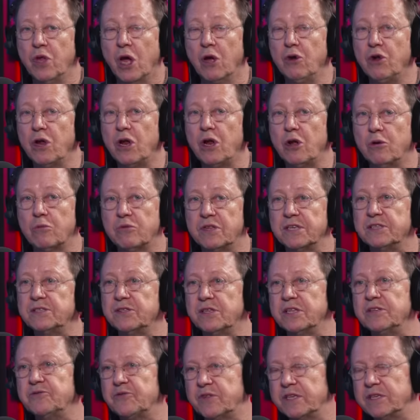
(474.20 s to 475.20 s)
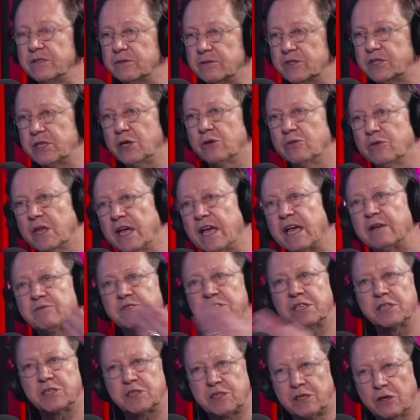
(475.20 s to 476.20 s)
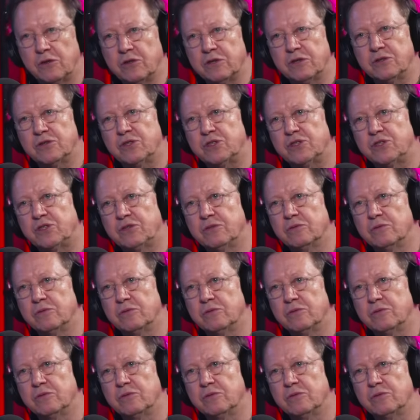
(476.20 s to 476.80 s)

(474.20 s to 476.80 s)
No. So they have six. So there's